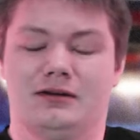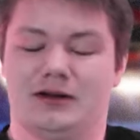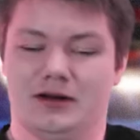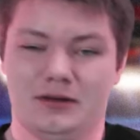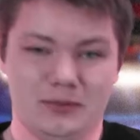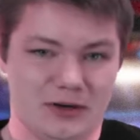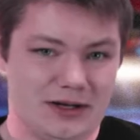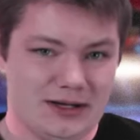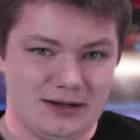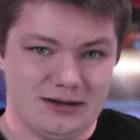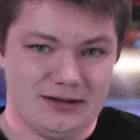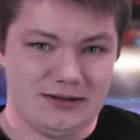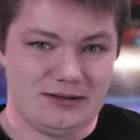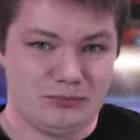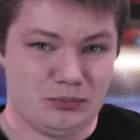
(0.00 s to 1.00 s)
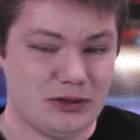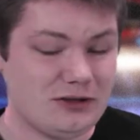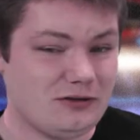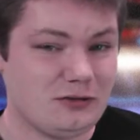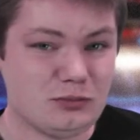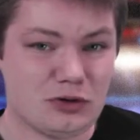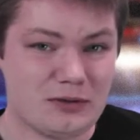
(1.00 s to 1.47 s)
Come on. Bring
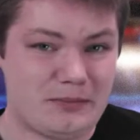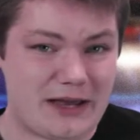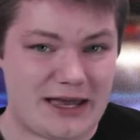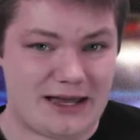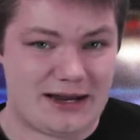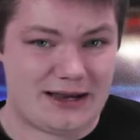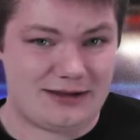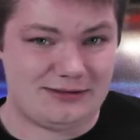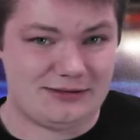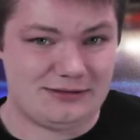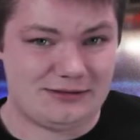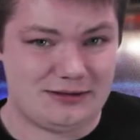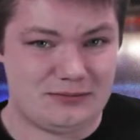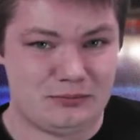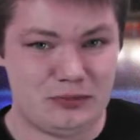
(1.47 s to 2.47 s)
some more badasses in.